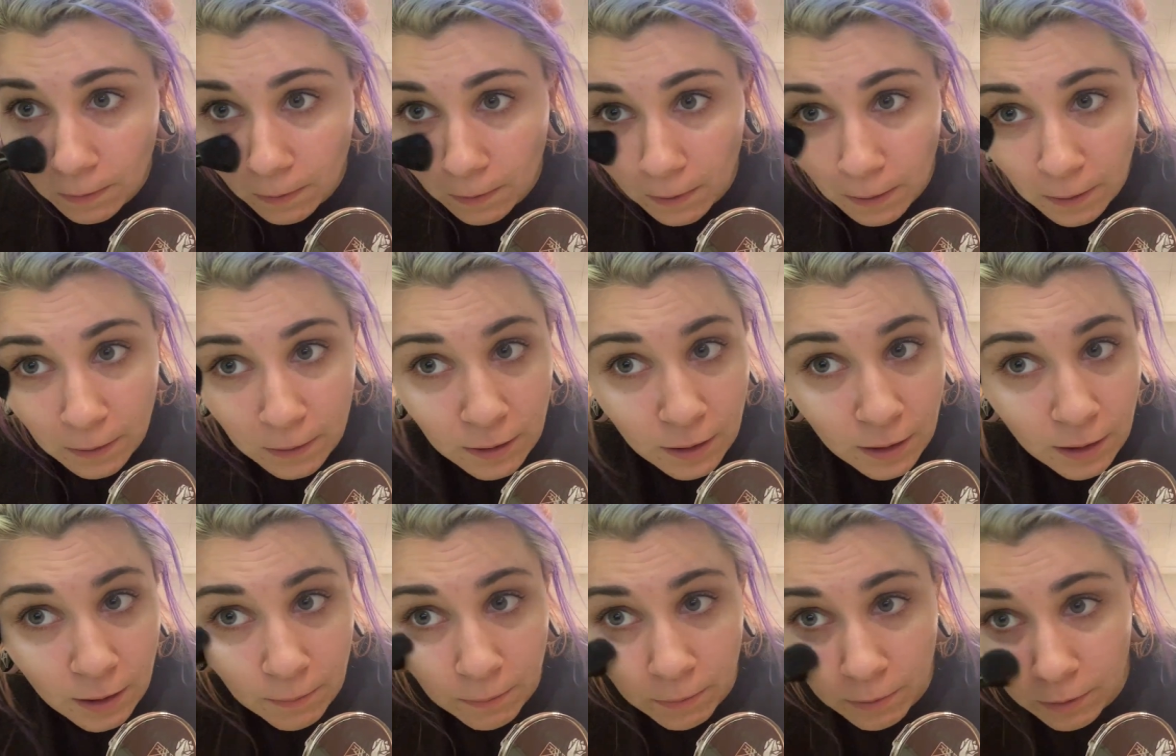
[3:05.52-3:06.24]
I
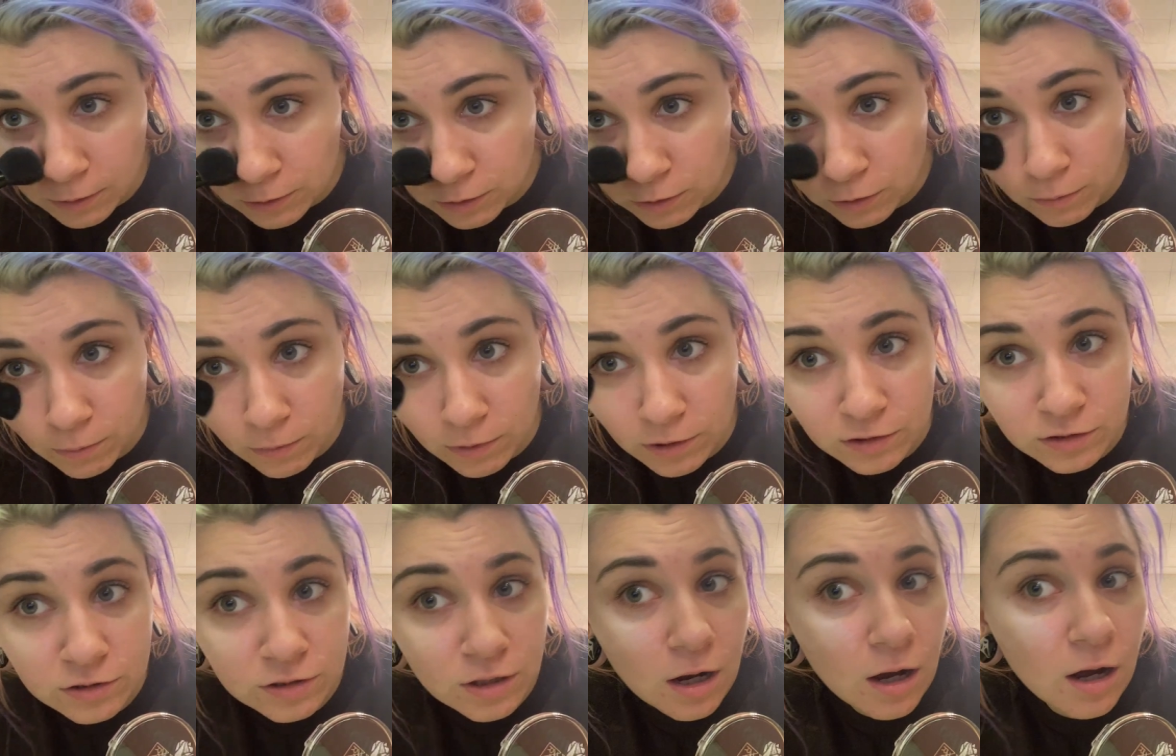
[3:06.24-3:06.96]
think I put too
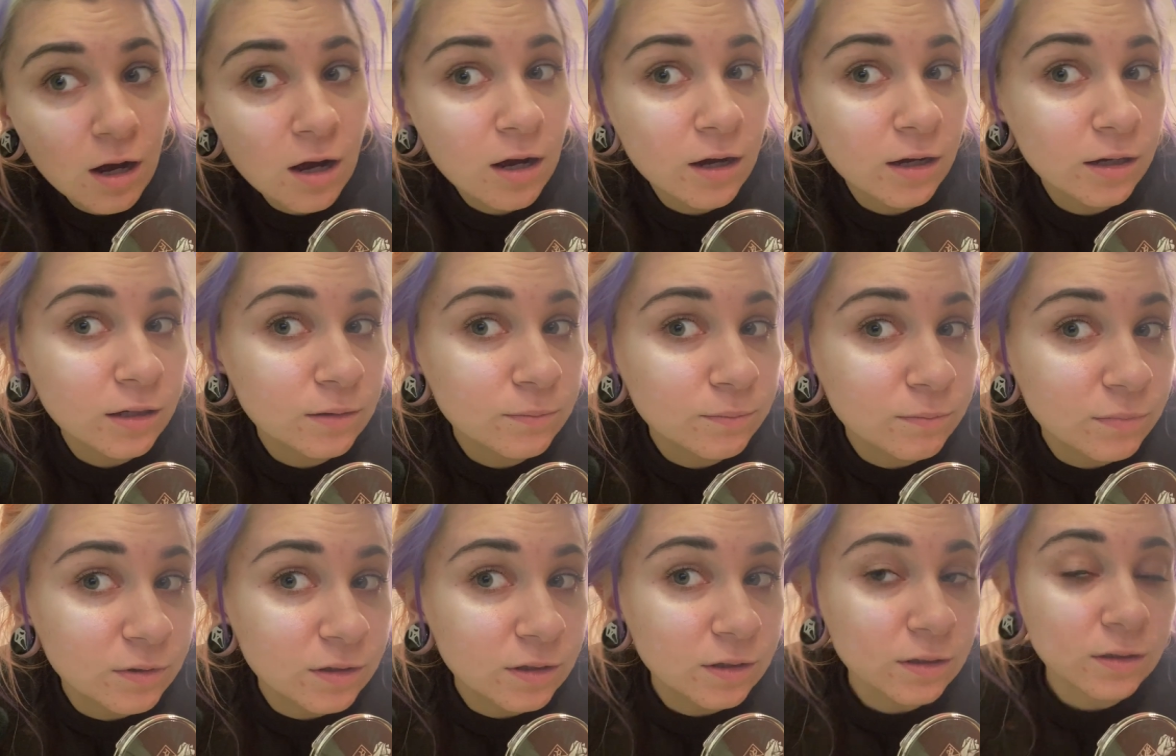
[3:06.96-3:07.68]
much on,
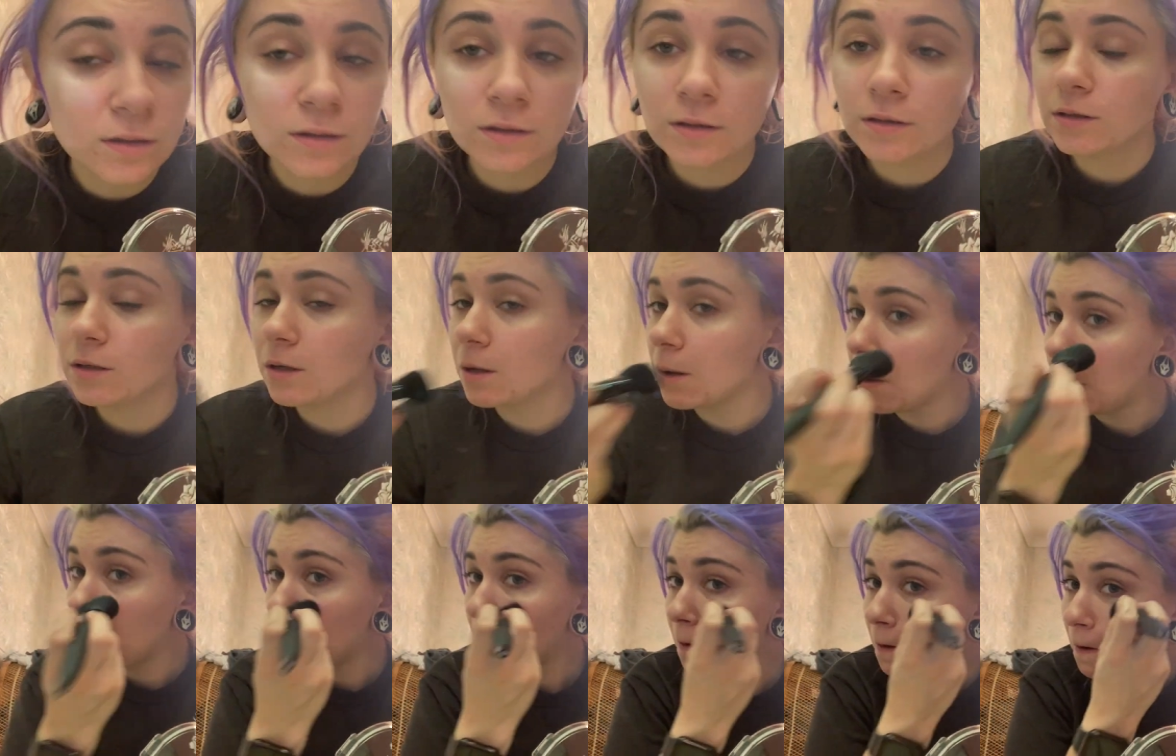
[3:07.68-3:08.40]

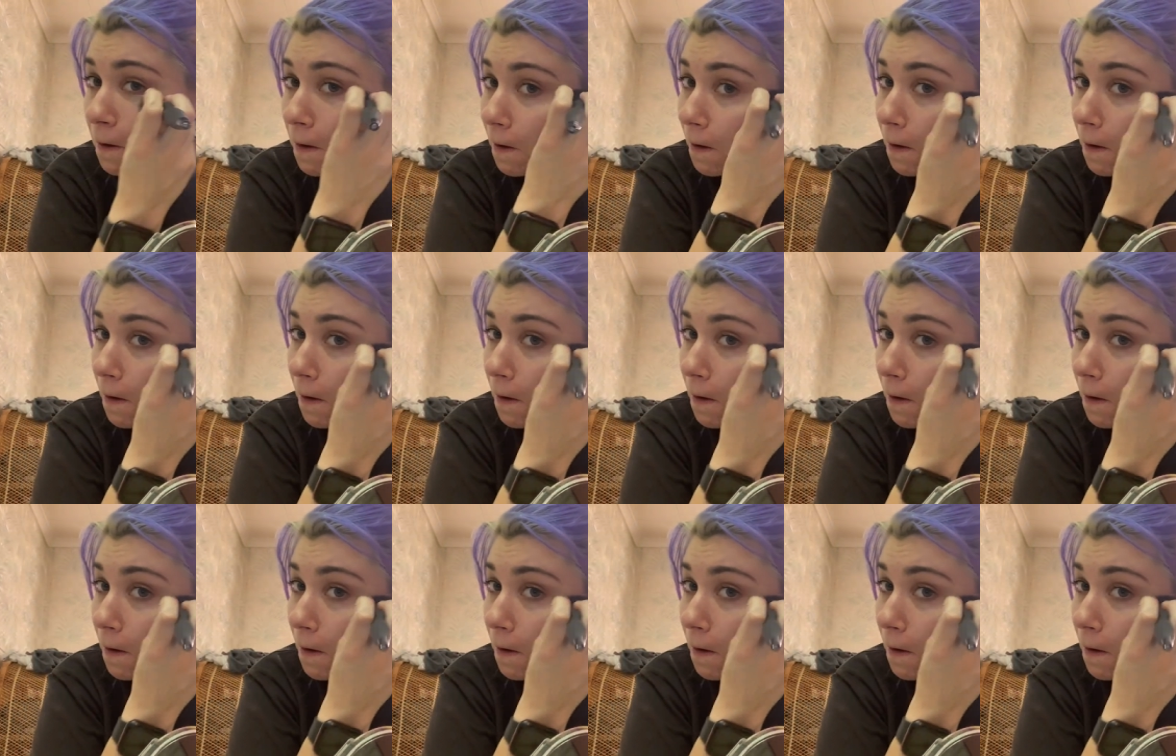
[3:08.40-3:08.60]
but...